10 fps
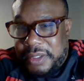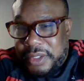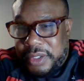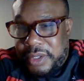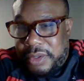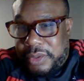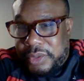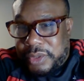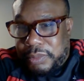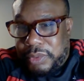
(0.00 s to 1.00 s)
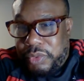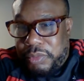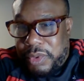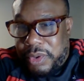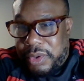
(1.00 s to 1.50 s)
to go to Blue
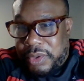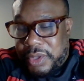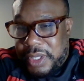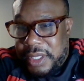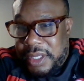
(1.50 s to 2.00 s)
Mall